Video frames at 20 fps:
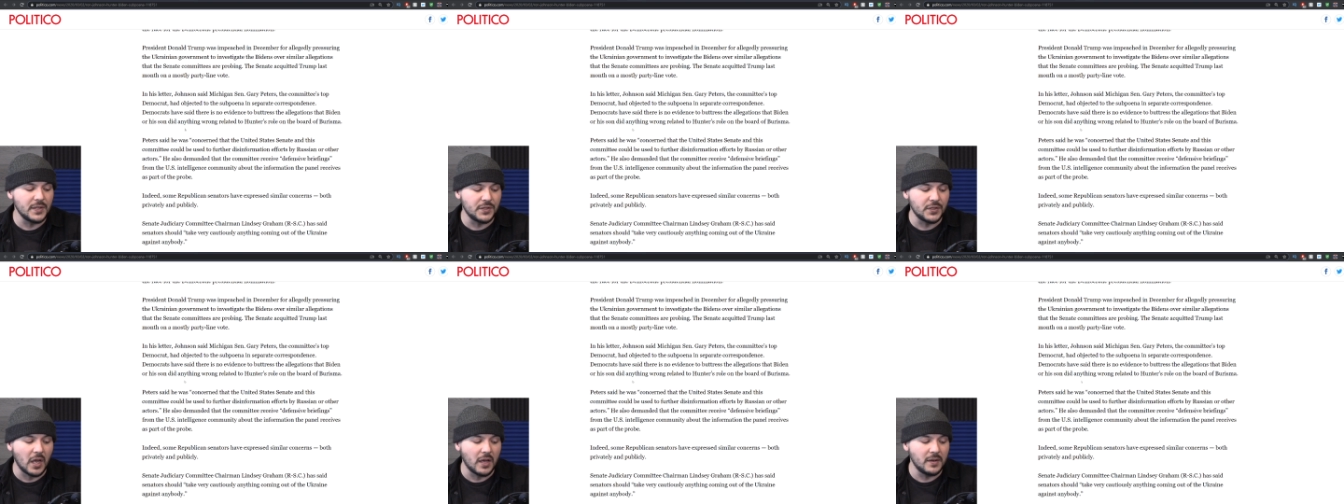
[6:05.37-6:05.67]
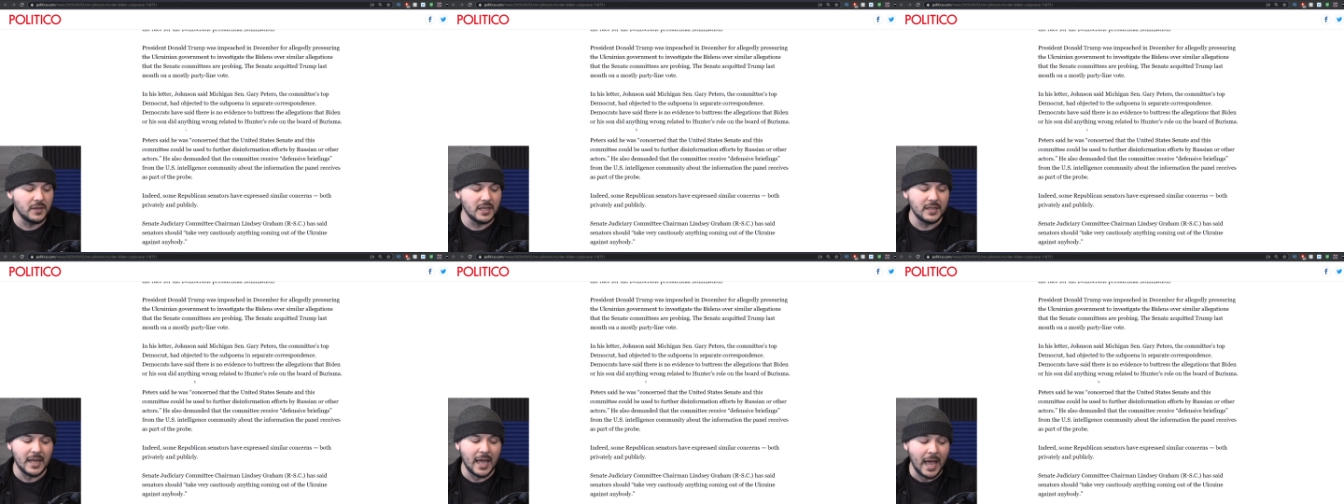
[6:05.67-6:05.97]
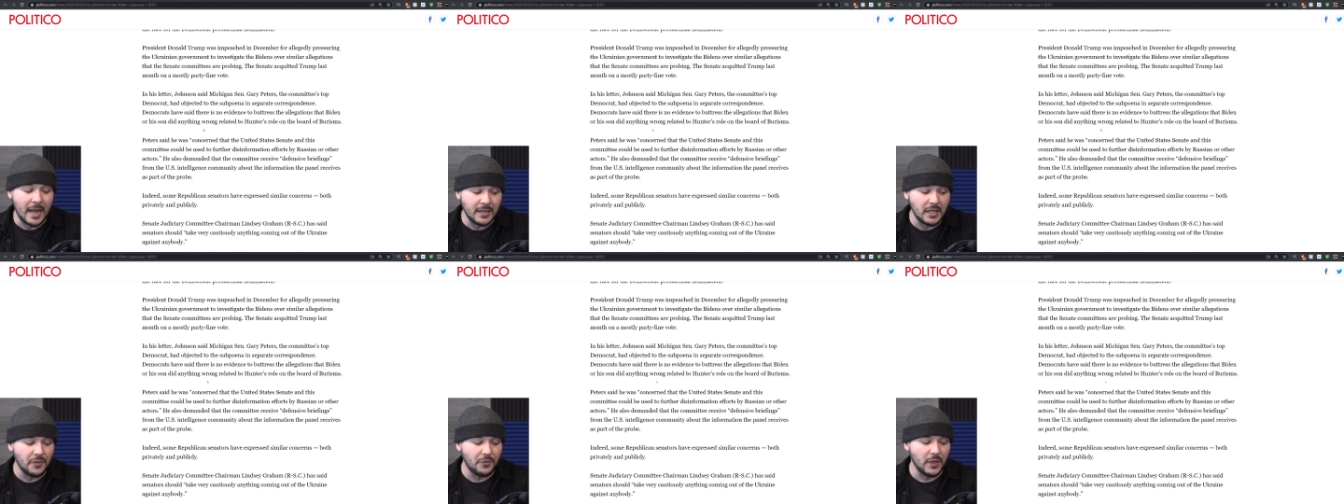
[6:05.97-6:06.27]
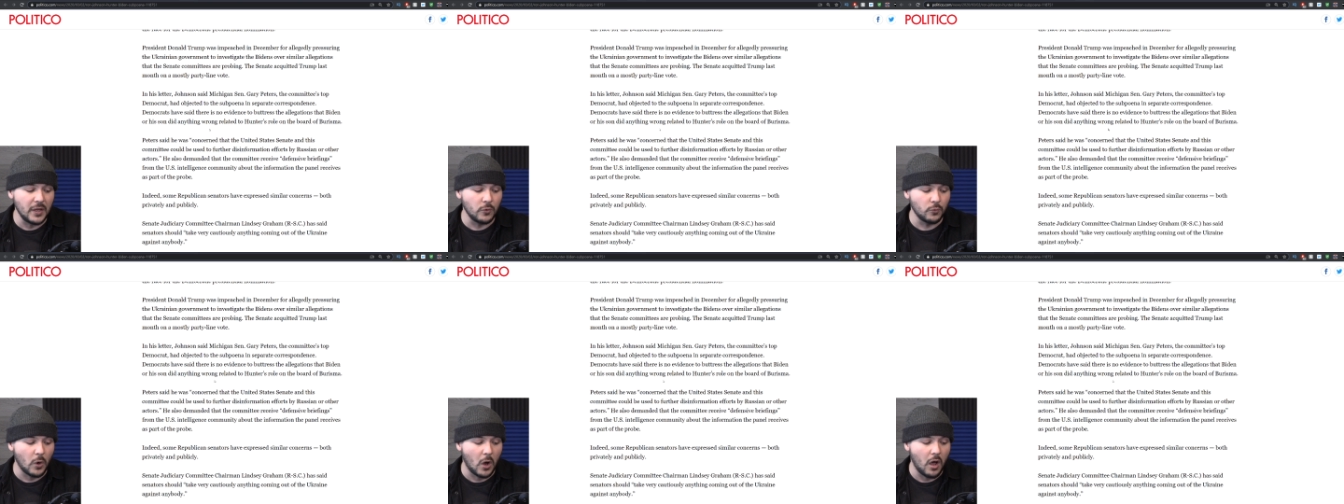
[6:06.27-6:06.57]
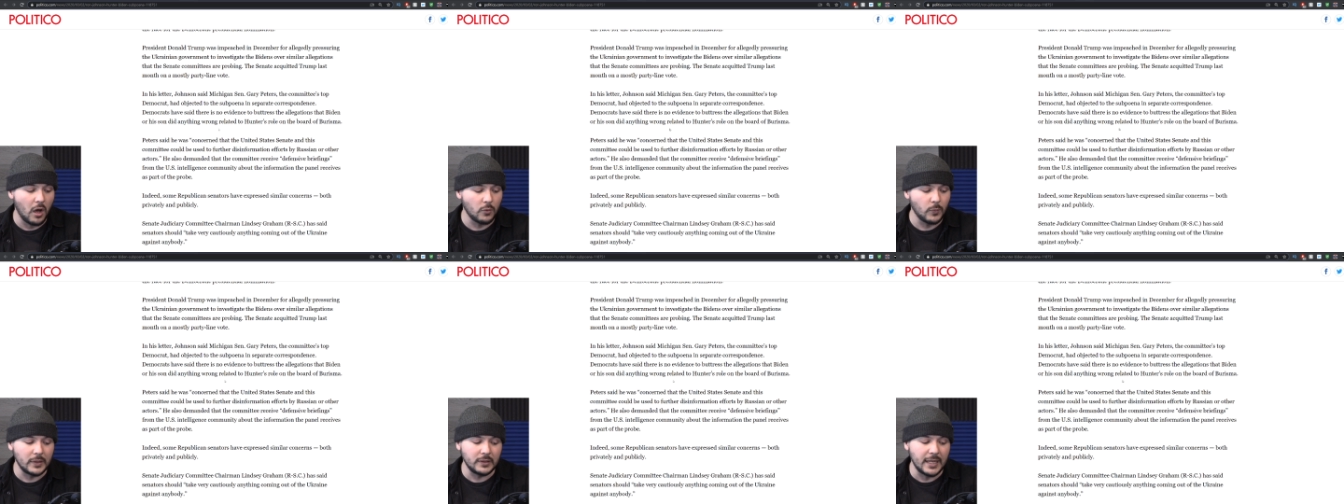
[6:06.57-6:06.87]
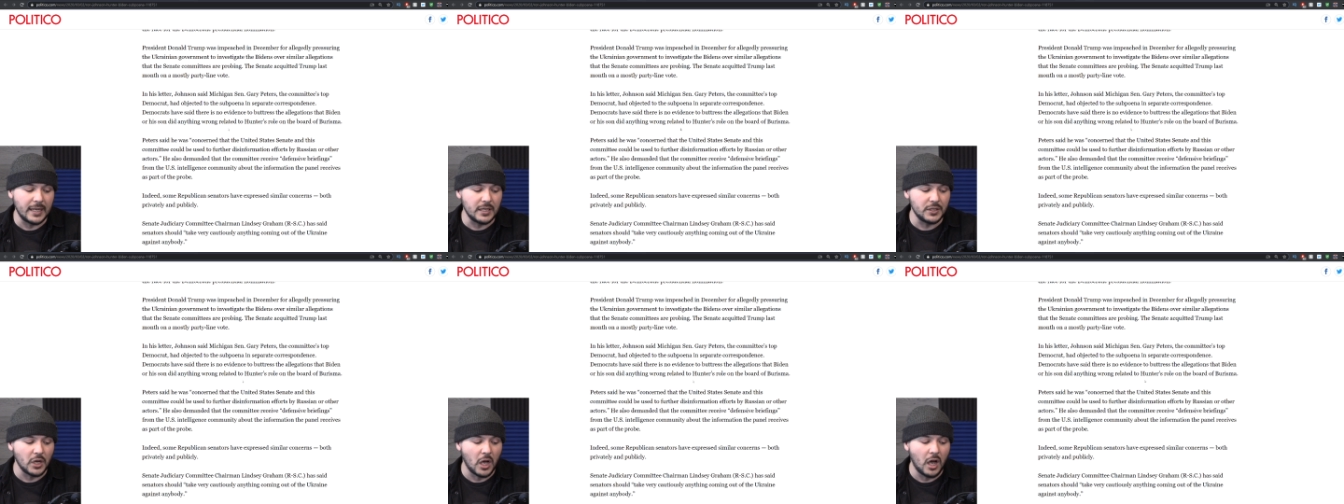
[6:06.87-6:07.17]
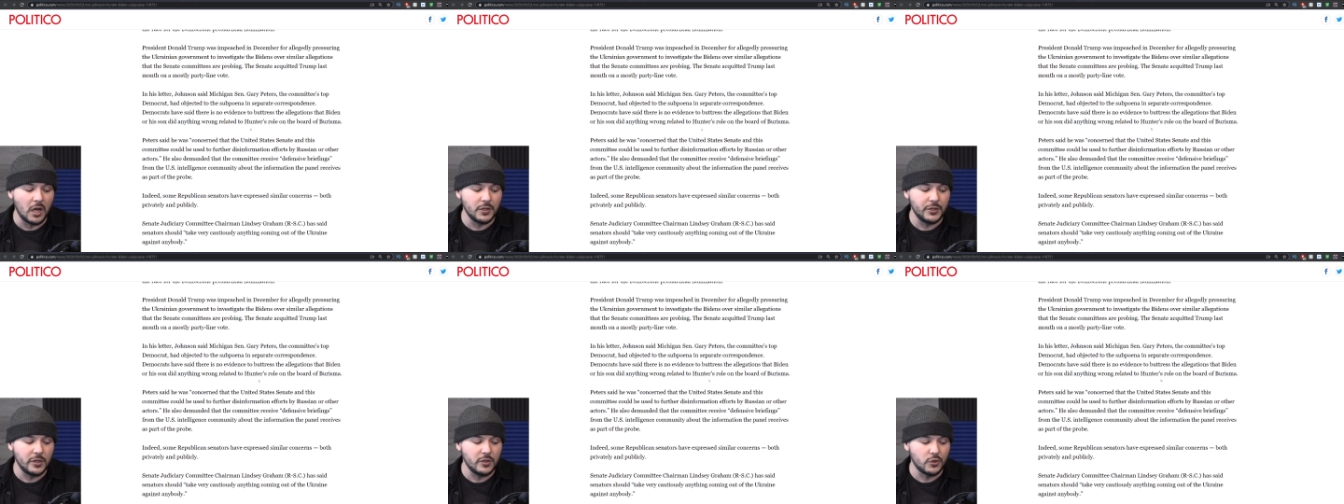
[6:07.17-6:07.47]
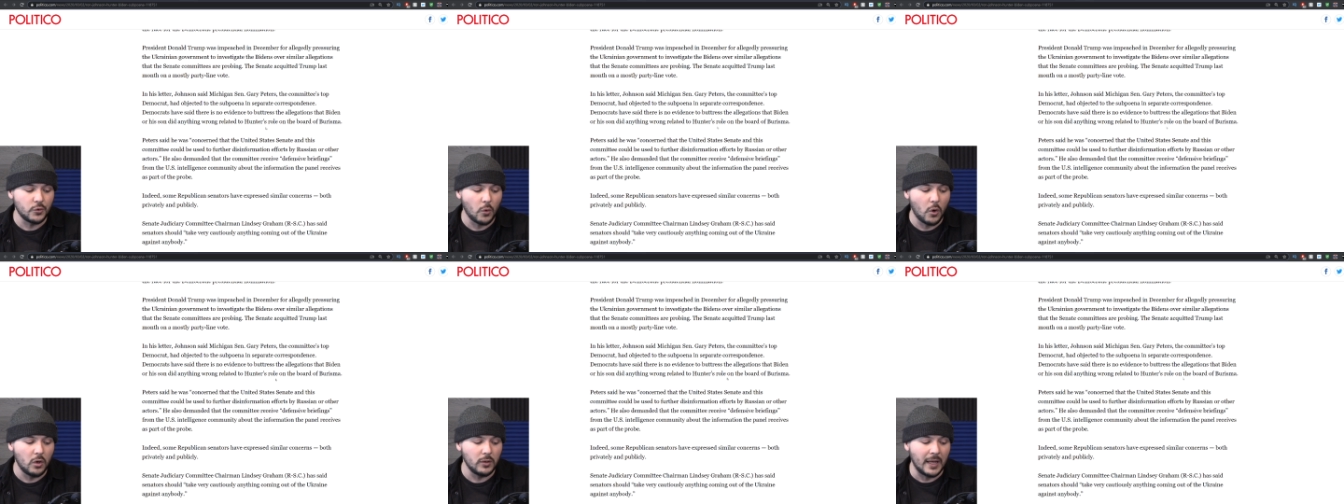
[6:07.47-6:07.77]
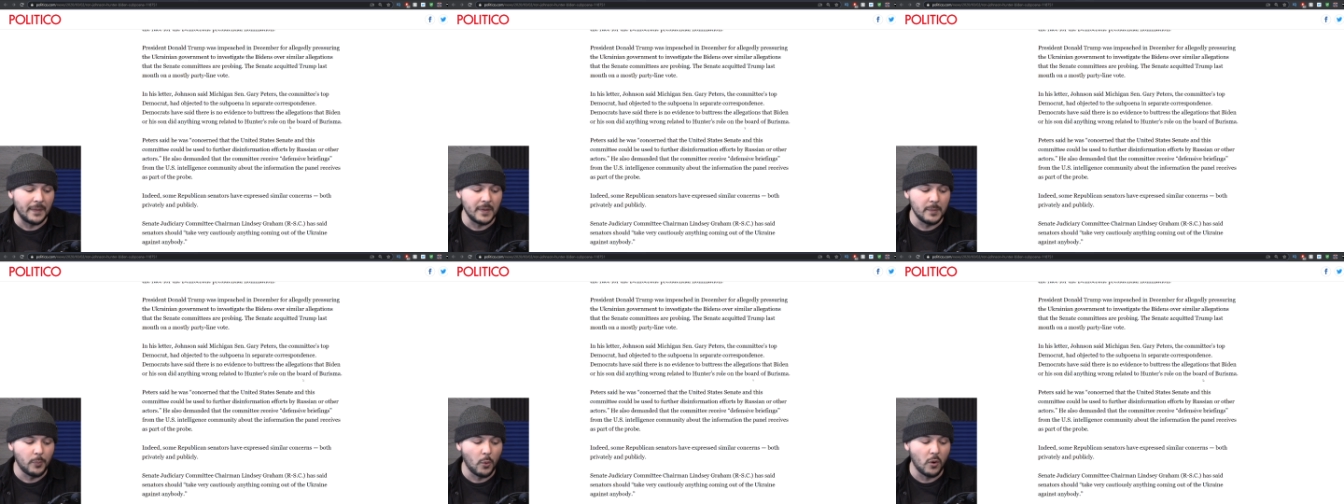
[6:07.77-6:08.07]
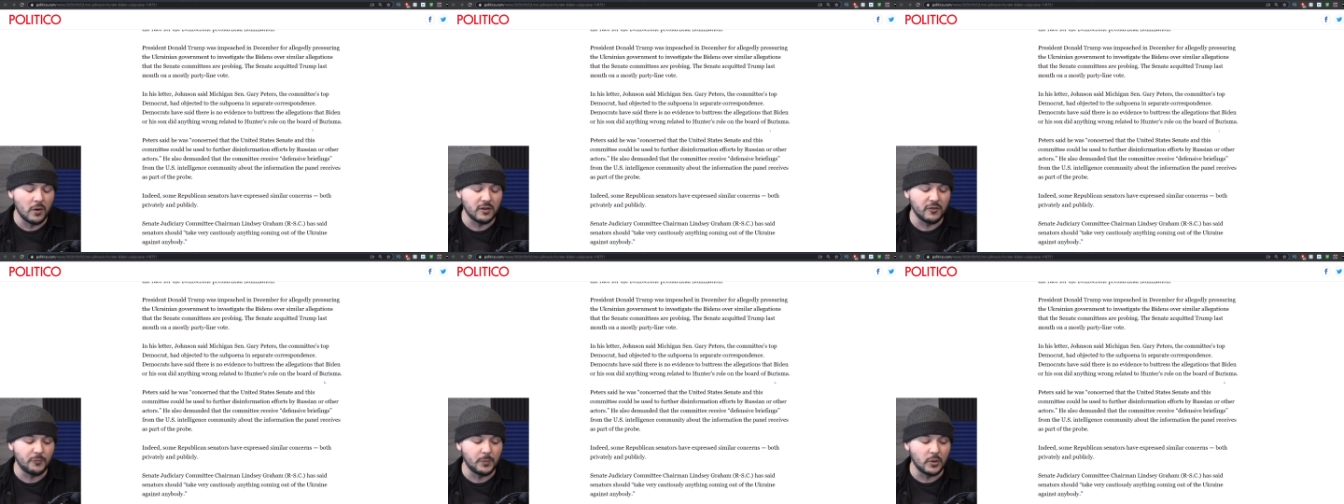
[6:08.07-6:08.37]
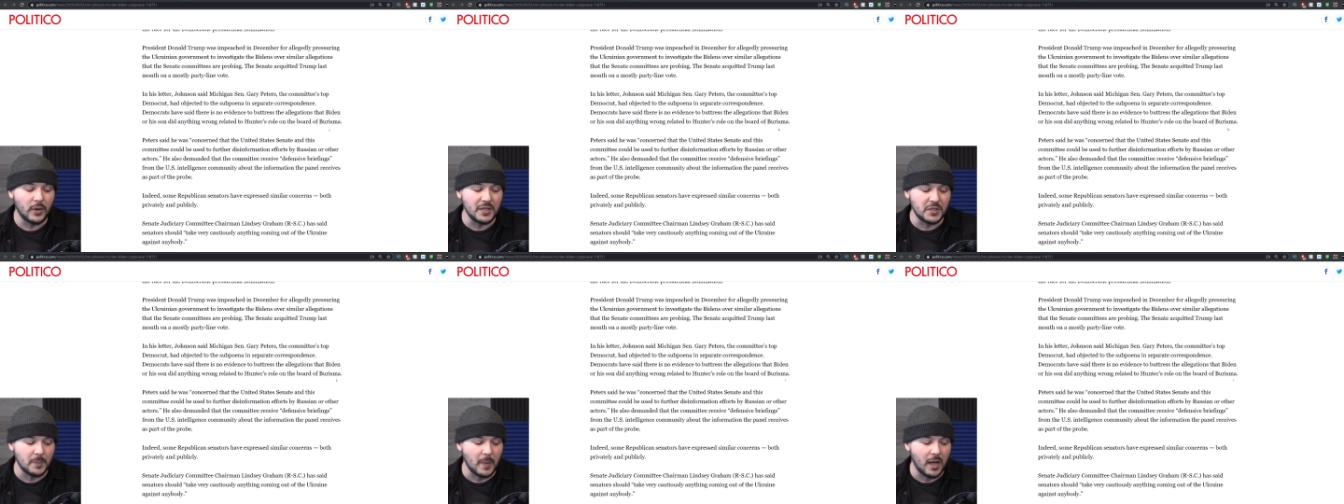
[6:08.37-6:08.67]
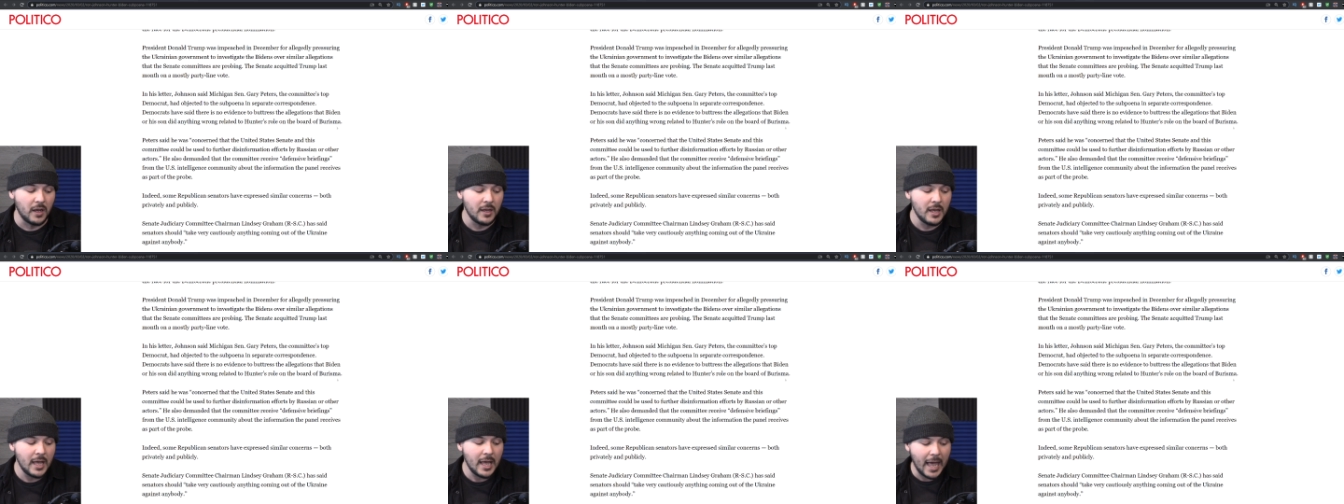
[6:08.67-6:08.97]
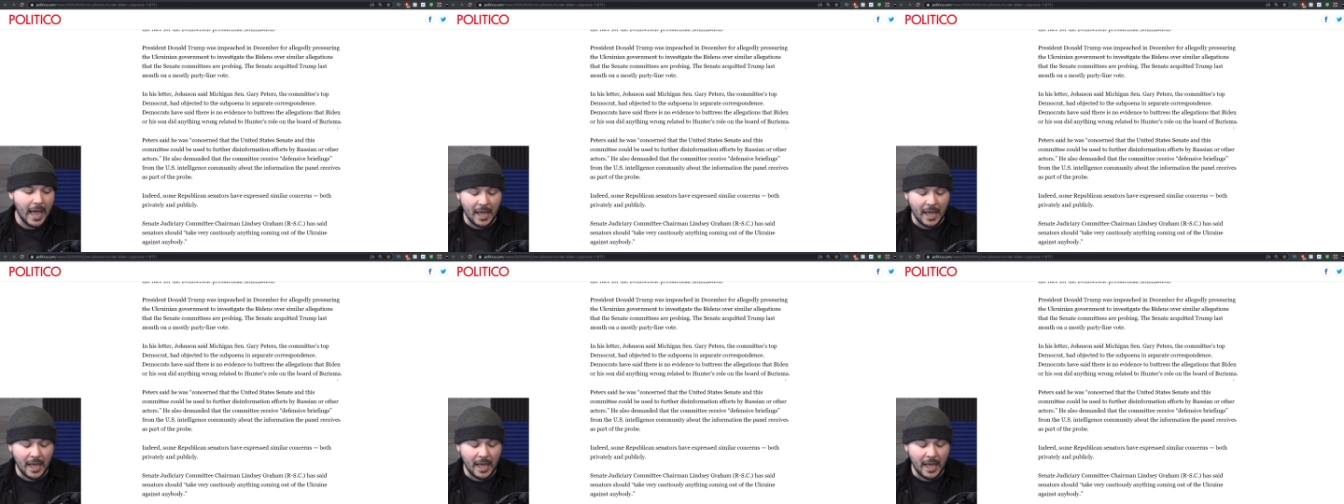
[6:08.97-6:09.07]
his son did anything wrong related to Hunter's role on the board of Burisma,